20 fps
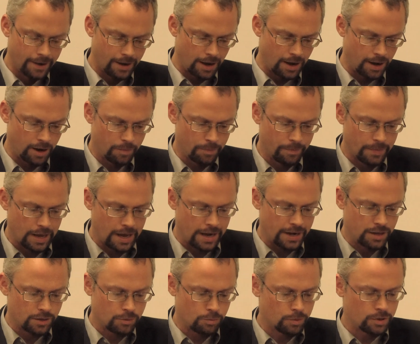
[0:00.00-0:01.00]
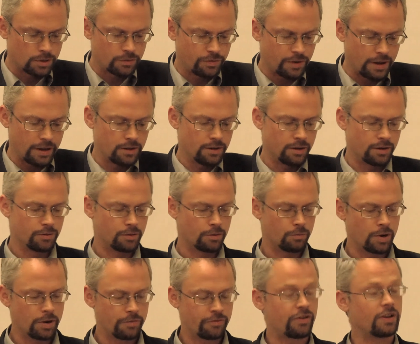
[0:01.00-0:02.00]
And as was,
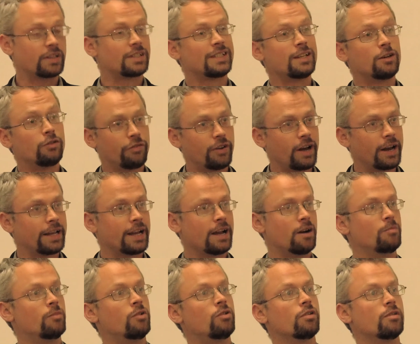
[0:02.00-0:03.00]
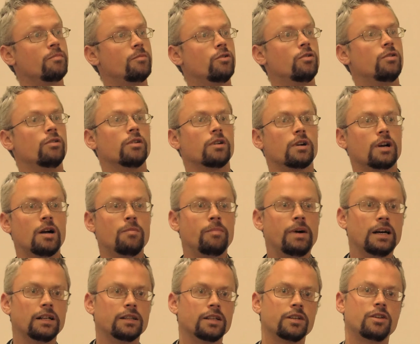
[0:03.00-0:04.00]
we're still finding out more and more
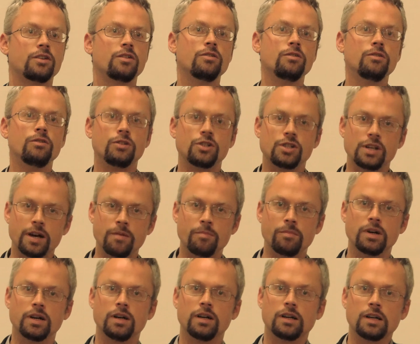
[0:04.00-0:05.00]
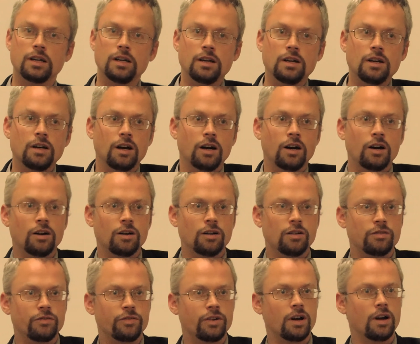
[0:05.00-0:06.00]
about the huge number
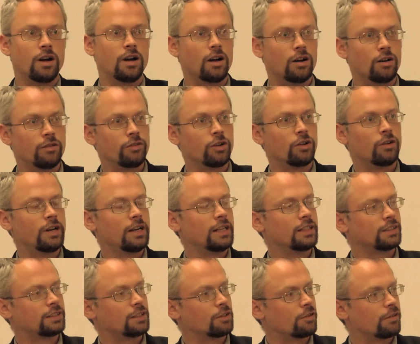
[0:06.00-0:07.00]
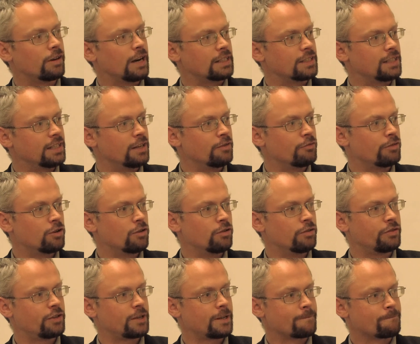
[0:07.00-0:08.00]
of loyalists that were actually
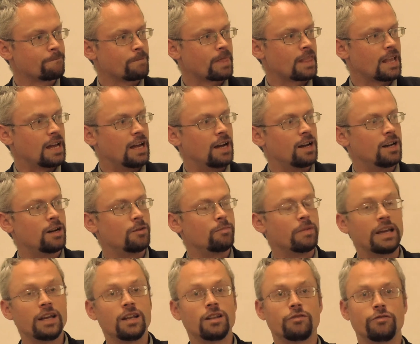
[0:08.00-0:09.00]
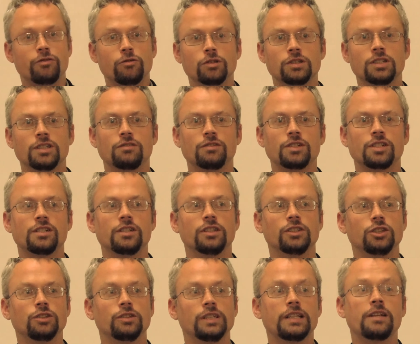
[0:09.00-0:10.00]
involved in the Forces Research
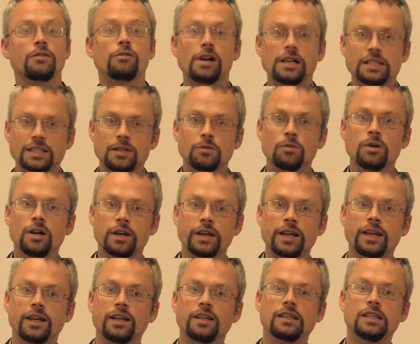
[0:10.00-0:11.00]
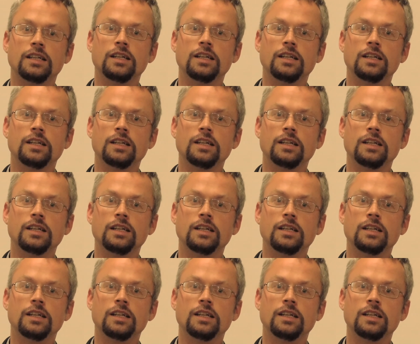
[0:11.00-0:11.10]
Unit that were actually working